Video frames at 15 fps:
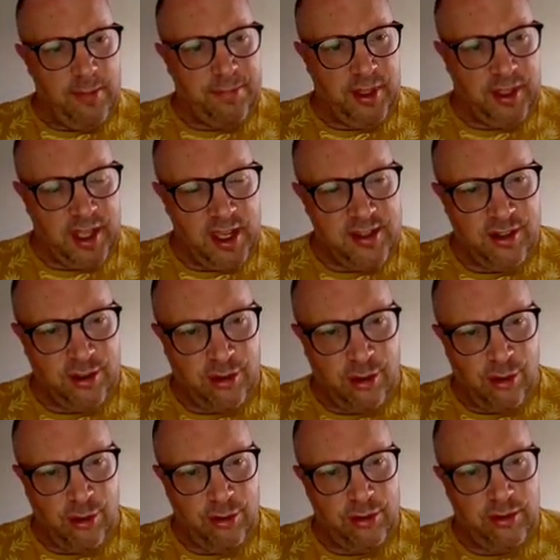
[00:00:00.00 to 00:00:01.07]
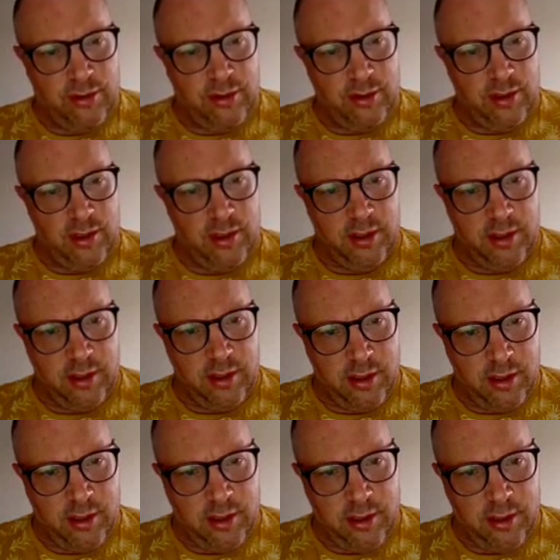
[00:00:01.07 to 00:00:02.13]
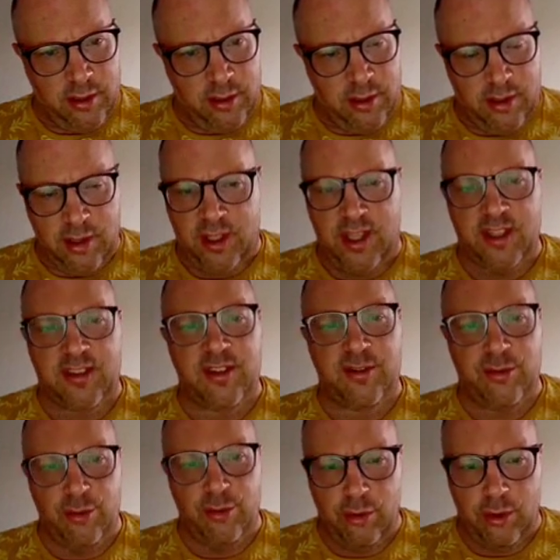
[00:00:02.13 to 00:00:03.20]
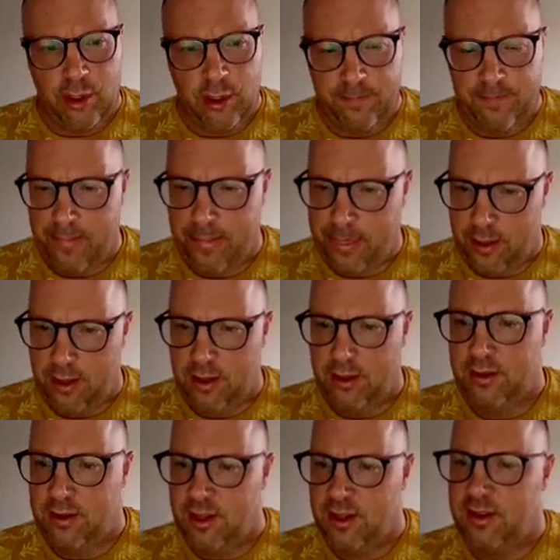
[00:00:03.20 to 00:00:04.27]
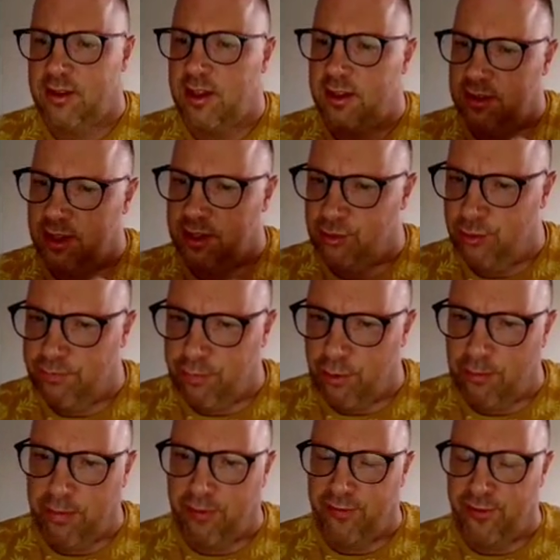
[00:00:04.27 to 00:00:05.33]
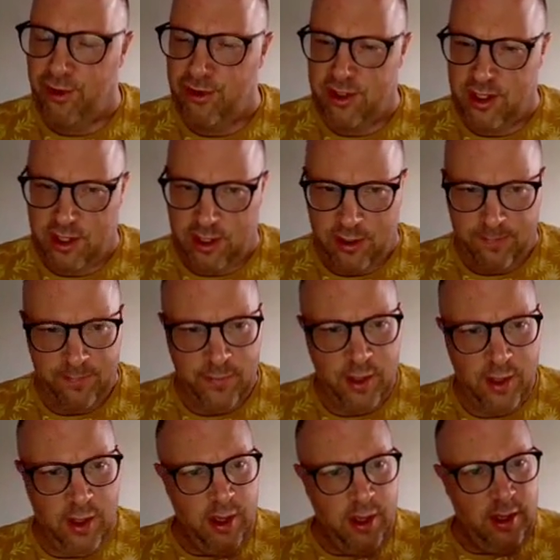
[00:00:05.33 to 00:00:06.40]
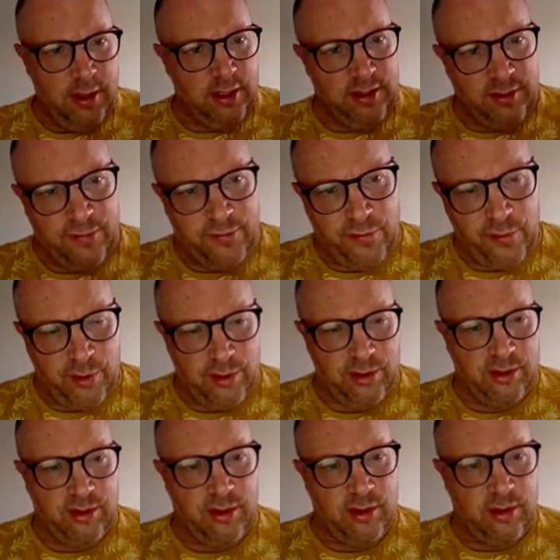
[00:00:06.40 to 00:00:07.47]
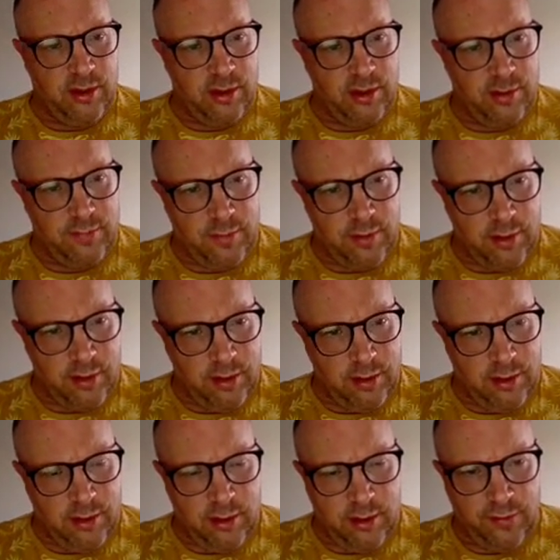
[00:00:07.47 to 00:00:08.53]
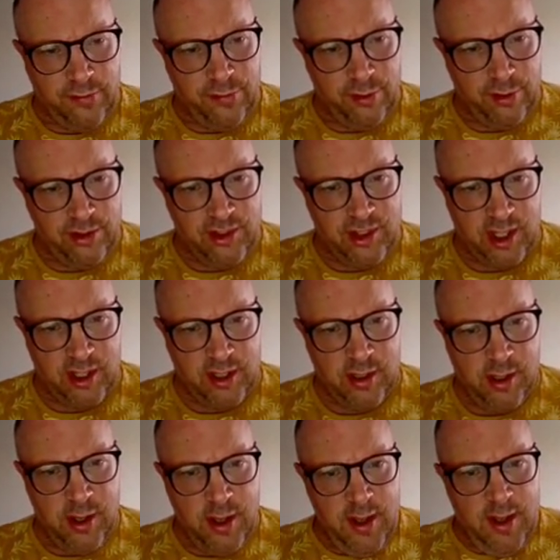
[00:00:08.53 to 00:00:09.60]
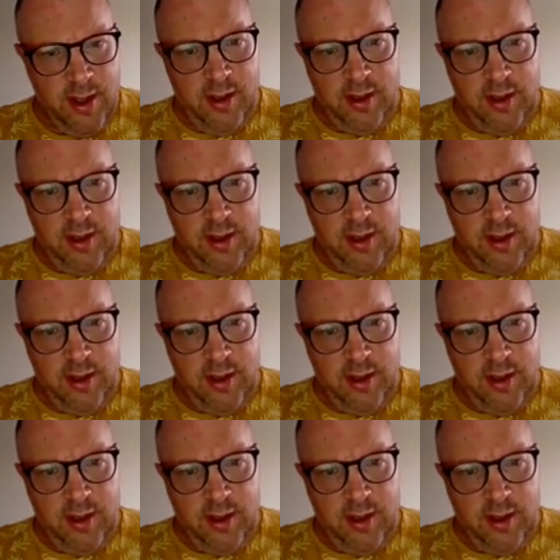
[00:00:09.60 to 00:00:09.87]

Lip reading: application code in a Git tool, and that they do proper versioning. That's the first the first check.